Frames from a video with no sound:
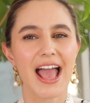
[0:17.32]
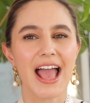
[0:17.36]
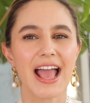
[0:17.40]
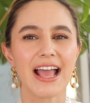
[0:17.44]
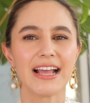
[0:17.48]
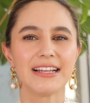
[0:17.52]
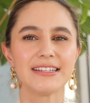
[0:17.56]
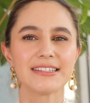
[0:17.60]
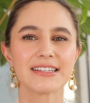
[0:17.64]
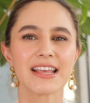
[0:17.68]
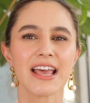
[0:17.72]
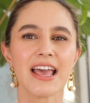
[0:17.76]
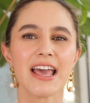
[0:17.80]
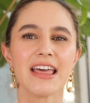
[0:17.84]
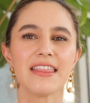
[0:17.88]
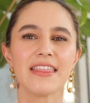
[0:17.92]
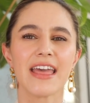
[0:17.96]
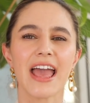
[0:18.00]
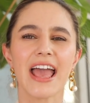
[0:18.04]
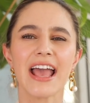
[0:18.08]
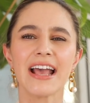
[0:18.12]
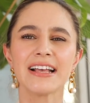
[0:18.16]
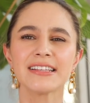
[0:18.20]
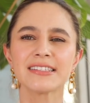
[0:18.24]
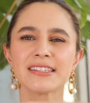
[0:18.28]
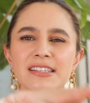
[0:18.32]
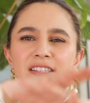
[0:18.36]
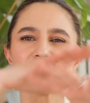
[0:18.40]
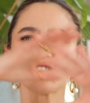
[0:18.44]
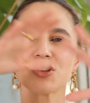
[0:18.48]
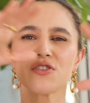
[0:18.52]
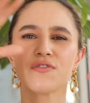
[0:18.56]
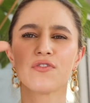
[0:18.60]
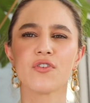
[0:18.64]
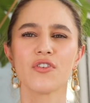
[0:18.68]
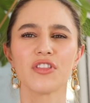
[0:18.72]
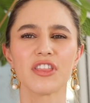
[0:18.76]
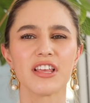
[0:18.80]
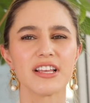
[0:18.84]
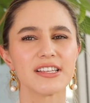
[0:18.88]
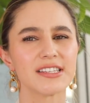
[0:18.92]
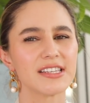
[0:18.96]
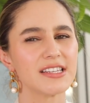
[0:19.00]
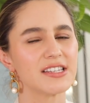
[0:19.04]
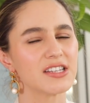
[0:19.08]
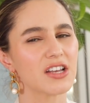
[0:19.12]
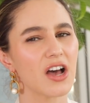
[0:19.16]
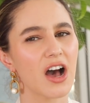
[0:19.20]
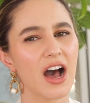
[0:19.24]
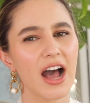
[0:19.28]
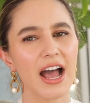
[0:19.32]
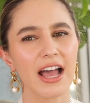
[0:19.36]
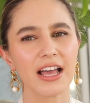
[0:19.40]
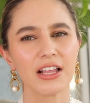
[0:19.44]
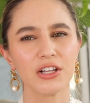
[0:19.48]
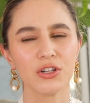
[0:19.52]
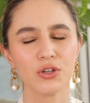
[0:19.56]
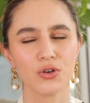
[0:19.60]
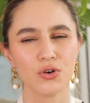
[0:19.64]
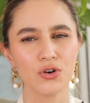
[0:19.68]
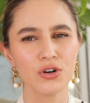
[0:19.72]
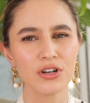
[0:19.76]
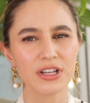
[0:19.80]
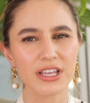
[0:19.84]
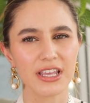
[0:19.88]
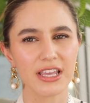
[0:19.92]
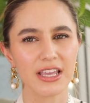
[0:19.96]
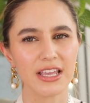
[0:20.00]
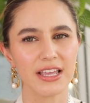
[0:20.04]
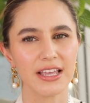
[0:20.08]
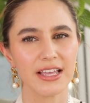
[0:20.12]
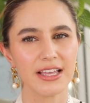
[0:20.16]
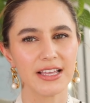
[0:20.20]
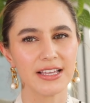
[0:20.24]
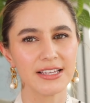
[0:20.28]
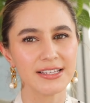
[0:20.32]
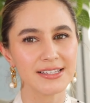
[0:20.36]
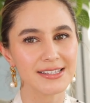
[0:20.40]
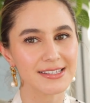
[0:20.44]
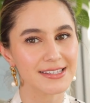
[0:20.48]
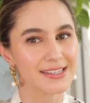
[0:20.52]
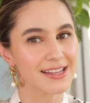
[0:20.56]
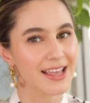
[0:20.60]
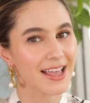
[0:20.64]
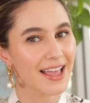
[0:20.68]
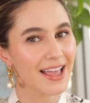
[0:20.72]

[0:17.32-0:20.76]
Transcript: And the essence of this entire look is